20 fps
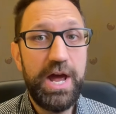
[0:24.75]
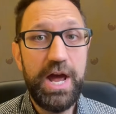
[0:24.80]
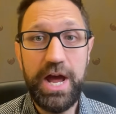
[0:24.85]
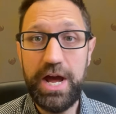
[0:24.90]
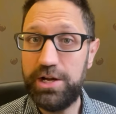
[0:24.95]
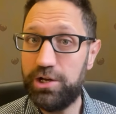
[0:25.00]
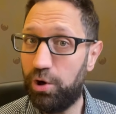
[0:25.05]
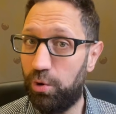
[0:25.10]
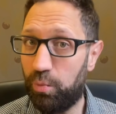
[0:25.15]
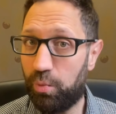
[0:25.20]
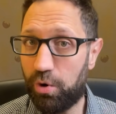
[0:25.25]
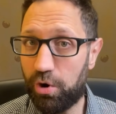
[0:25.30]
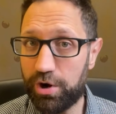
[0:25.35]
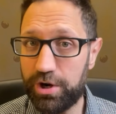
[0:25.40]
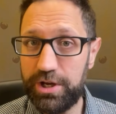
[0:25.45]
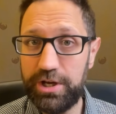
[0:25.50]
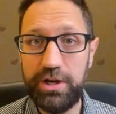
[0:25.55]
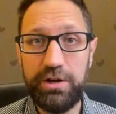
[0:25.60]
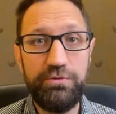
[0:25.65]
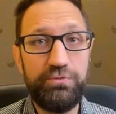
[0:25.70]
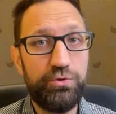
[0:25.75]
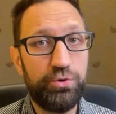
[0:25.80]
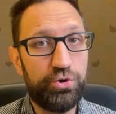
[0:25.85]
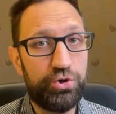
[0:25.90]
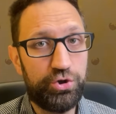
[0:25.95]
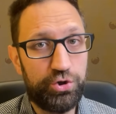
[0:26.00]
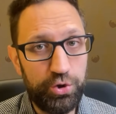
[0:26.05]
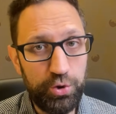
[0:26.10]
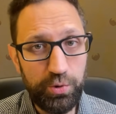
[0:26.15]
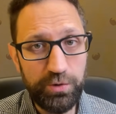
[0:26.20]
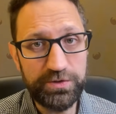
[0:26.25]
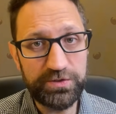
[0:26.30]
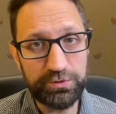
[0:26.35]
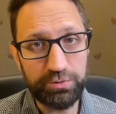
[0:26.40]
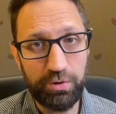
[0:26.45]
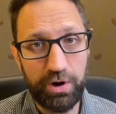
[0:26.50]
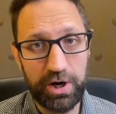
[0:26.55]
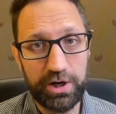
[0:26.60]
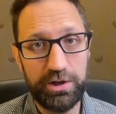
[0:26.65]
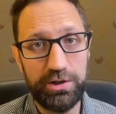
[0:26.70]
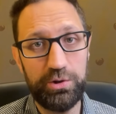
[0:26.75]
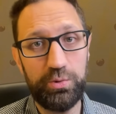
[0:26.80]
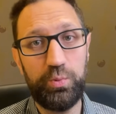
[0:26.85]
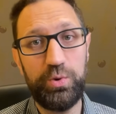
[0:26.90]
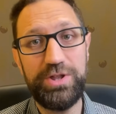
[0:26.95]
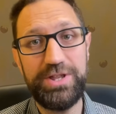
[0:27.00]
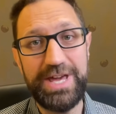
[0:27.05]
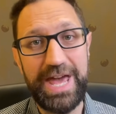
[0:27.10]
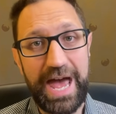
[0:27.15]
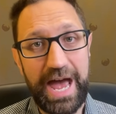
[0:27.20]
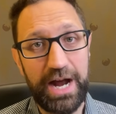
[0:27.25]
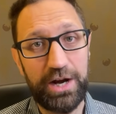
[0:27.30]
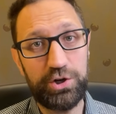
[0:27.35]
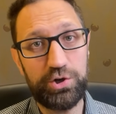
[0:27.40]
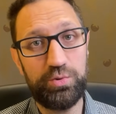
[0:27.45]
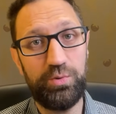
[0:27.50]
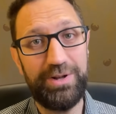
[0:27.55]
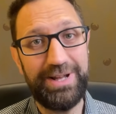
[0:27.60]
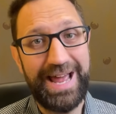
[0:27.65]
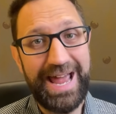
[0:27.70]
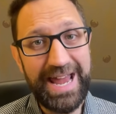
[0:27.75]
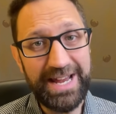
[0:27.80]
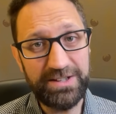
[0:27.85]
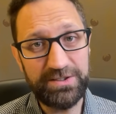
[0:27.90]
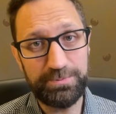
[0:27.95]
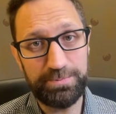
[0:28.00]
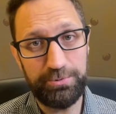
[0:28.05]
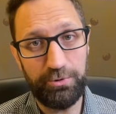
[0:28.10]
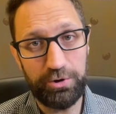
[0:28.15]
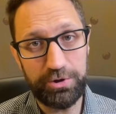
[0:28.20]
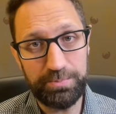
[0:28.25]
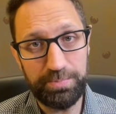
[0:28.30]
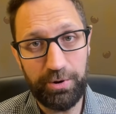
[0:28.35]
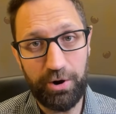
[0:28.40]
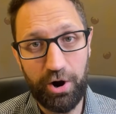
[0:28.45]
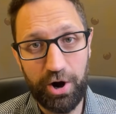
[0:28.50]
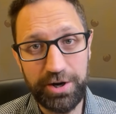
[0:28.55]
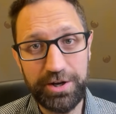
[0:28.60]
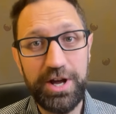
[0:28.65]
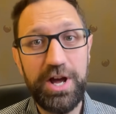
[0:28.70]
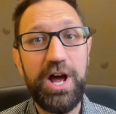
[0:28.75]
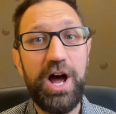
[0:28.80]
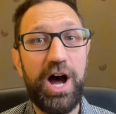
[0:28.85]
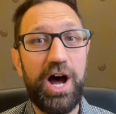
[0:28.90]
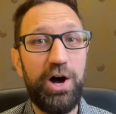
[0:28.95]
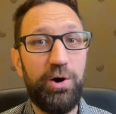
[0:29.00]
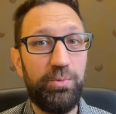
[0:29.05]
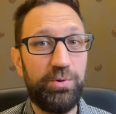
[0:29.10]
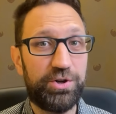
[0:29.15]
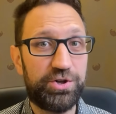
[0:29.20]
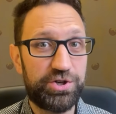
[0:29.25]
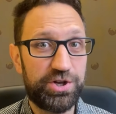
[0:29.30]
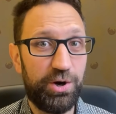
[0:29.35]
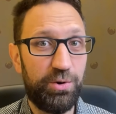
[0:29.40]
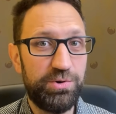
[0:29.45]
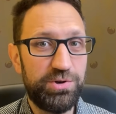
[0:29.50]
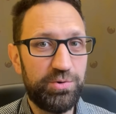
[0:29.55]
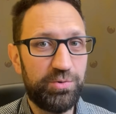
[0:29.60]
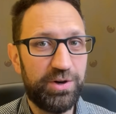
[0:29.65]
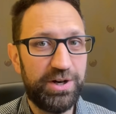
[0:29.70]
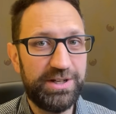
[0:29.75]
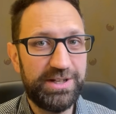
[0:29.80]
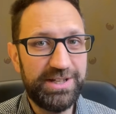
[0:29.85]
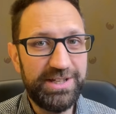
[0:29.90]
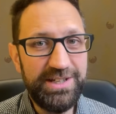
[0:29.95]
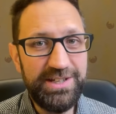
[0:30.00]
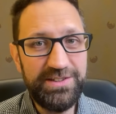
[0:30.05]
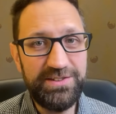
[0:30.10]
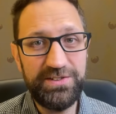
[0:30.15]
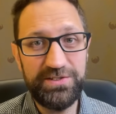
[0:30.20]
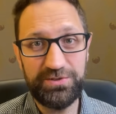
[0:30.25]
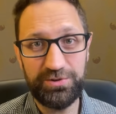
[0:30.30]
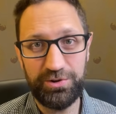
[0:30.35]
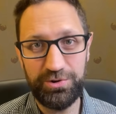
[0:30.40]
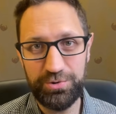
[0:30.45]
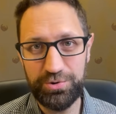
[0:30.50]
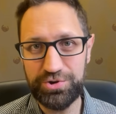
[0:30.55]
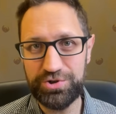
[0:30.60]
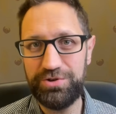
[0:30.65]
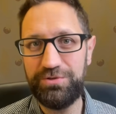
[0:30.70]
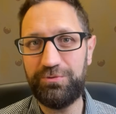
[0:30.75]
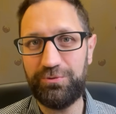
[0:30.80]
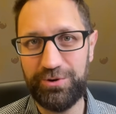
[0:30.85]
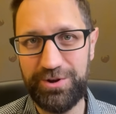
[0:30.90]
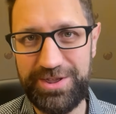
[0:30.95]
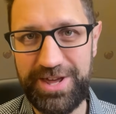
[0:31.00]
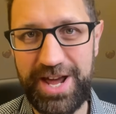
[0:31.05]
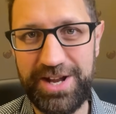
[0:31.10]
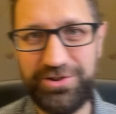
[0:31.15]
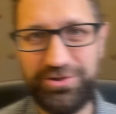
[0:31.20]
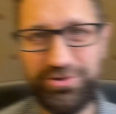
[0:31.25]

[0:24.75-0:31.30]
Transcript: And don't worry, if you do struggle with the actual exploit part, I will show you an easy solution for that